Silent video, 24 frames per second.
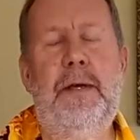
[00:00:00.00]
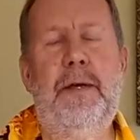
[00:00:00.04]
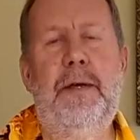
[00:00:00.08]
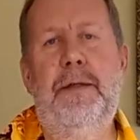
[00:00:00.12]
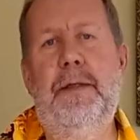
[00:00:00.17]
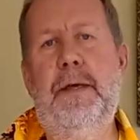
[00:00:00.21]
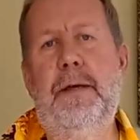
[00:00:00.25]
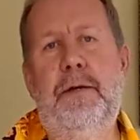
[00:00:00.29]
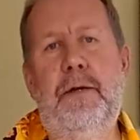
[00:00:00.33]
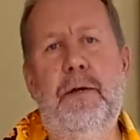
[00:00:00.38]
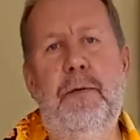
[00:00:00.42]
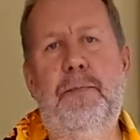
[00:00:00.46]

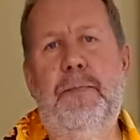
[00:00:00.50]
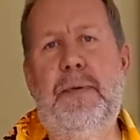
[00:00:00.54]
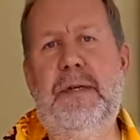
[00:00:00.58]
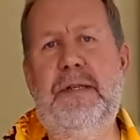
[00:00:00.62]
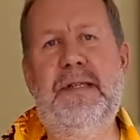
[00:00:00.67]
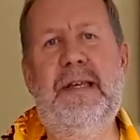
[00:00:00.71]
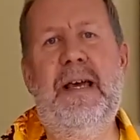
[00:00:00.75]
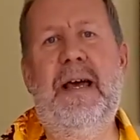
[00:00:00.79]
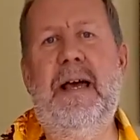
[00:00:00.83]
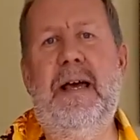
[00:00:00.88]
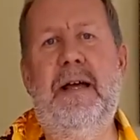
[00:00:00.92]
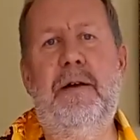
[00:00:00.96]
there could be
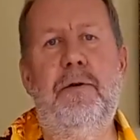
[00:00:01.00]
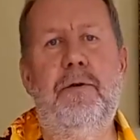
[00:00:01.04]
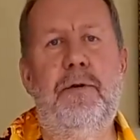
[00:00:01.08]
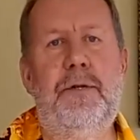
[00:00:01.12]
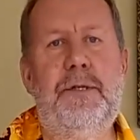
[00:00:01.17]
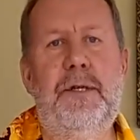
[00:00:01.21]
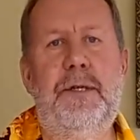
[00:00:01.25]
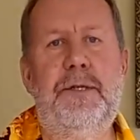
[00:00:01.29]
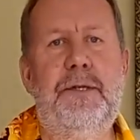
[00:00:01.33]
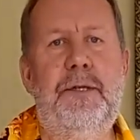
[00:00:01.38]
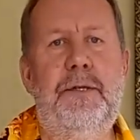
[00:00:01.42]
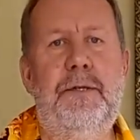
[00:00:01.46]
10 or a
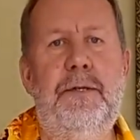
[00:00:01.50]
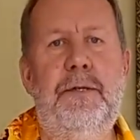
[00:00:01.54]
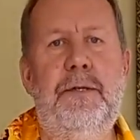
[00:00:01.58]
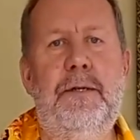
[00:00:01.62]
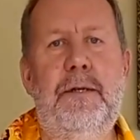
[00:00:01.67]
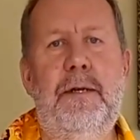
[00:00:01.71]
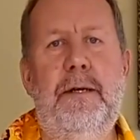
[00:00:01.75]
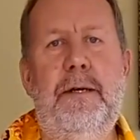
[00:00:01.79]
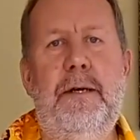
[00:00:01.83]
dozen